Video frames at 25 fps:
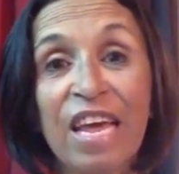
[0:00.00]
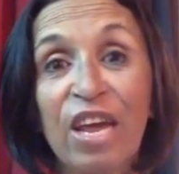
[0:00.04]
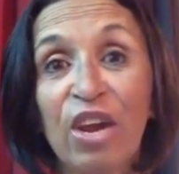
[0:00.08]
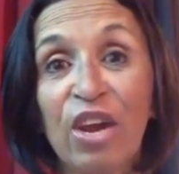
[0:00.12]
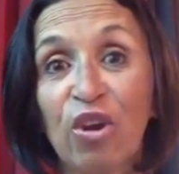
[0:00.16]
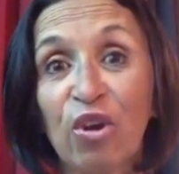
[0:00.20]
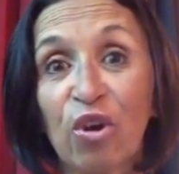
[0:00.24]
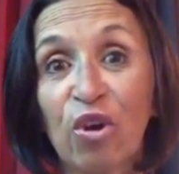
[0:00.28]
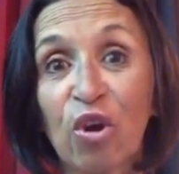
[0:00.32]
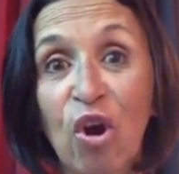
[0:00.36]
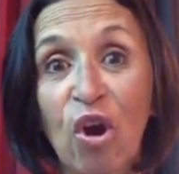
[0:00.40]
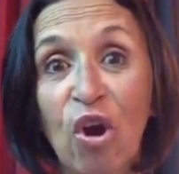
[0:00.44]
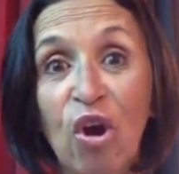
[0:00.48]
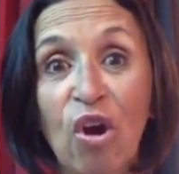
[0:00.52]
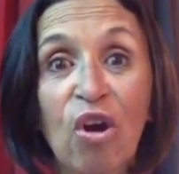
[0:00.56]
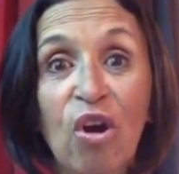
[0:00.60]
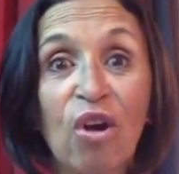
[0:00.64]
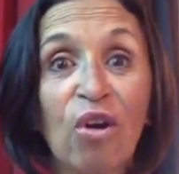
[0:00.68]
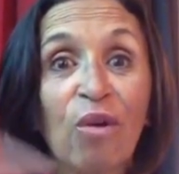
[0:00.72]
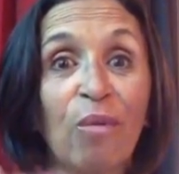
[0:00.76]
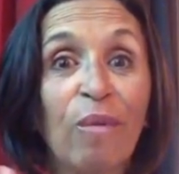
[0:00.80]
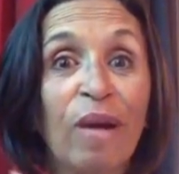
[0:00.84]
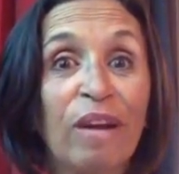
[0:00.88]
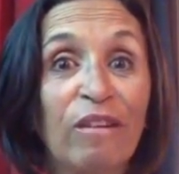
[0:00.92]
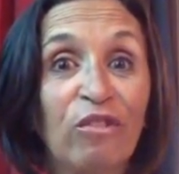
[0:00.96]
in your
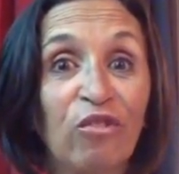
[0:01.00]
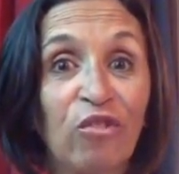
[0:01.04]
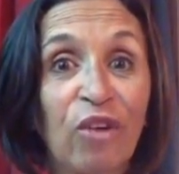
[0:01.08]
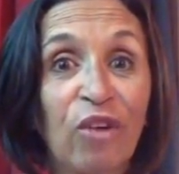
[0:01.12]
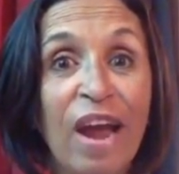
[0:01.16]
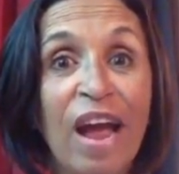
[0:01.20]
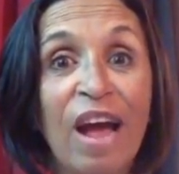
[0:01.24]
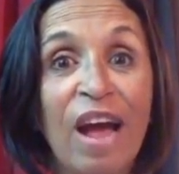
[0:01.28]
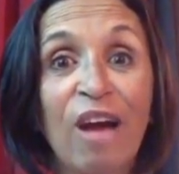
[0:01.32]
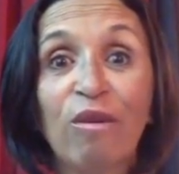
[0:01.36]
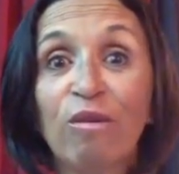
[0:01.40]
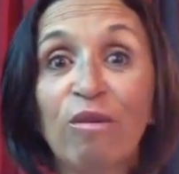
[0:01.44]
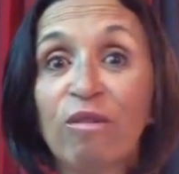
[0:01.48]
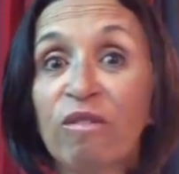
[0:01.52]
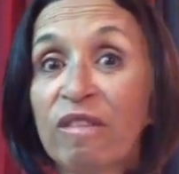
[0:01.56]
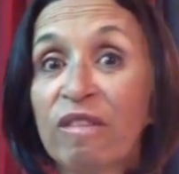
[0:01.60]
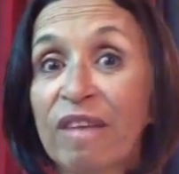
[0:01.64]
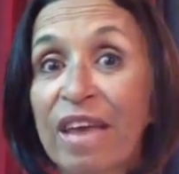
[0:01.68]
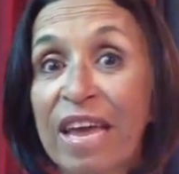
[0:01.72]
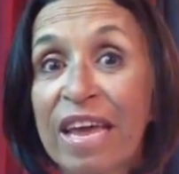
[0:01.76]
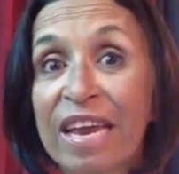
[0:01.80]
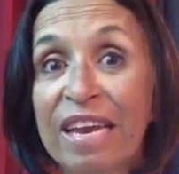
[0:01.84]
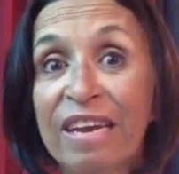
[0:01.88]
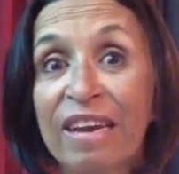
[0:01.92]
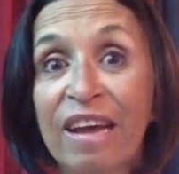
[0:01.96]
car, around your house,
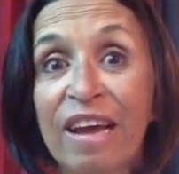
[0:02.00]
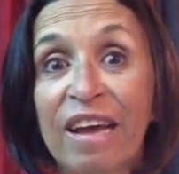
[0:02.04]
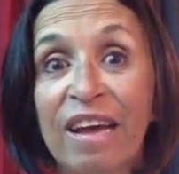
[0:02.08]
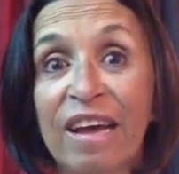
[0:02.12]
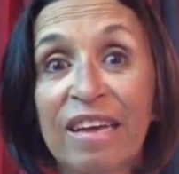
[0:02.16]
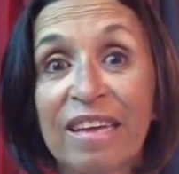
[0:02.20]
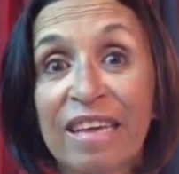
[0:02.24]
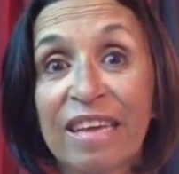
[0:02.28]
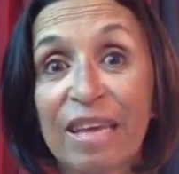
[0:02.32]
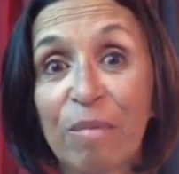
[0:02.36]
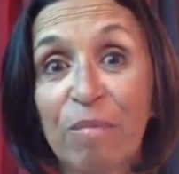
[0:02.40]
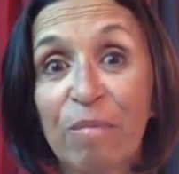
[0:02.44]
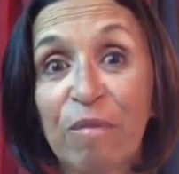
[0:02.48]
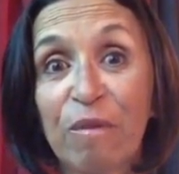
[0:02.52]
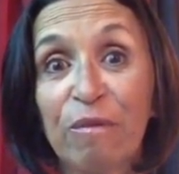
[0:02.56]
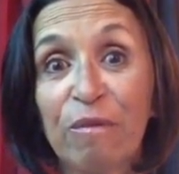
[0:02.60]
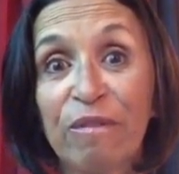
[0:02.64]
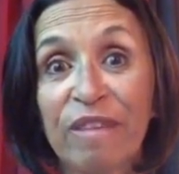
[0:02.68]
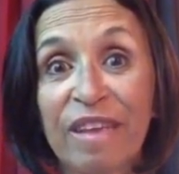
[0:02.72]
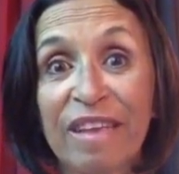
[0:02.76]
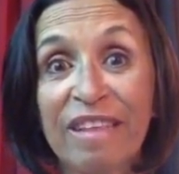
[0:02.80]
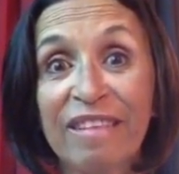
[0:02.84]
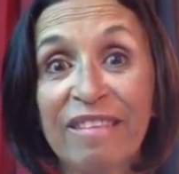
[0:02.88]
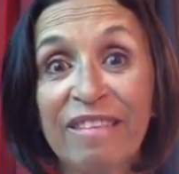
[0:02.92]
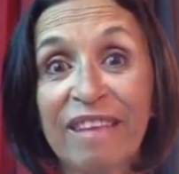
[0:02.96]
and uh, keep those
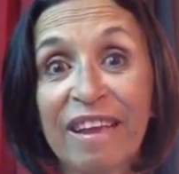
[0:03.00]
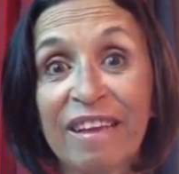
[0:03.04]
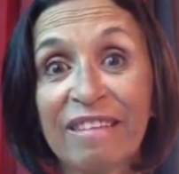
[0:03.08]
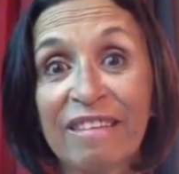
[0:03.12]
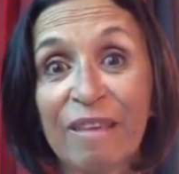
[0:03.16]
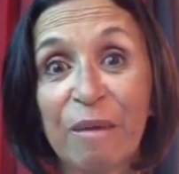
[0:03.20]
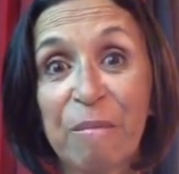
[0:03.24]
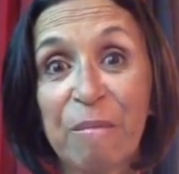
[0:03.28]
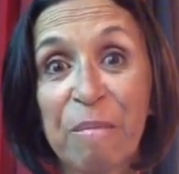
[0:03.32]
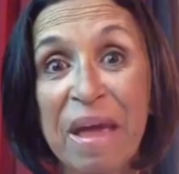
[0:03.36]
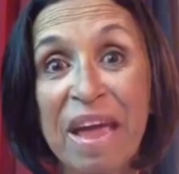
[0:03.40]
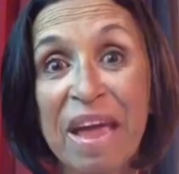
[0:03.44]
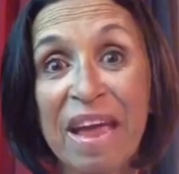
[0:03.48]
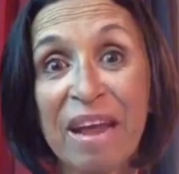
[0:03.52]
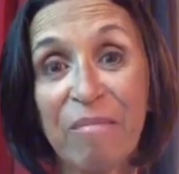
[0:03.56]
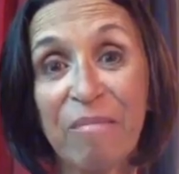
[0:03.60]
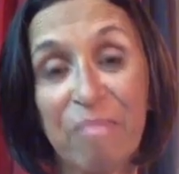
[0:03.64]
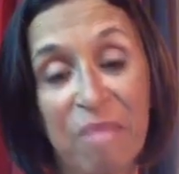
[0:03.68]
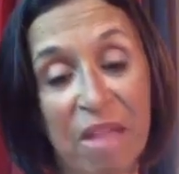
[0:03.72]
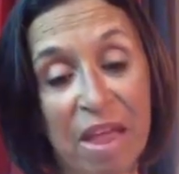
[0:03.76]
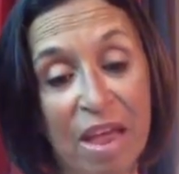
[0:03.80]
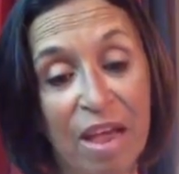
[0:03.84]
insects at bay.